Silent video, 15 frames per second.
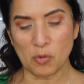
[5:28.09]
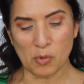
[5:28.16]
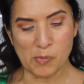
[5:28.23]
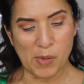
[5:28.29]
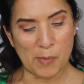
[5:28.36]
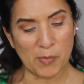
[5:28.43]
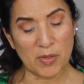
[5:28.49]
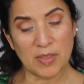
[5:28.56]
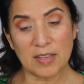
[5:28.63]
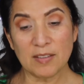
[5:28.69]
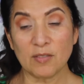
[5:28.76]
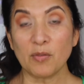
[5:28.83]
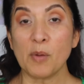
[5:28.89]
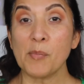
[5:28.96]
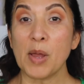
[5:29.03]
You'll remember
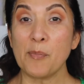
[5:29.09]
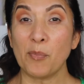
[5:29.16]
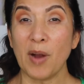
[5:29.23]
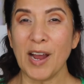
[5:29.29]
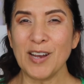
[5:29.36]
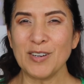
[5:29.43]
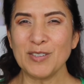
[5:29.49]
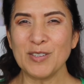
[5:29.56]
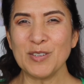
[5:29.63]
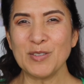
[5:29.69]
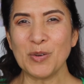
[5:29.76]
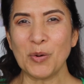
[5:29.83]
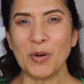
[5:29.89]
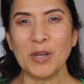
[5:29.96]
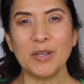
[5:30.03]
this from a prior
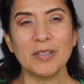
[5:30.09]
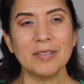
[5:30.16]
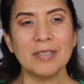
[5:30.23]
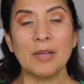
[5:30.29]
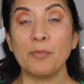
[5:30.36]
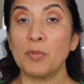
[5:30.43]
tutorial.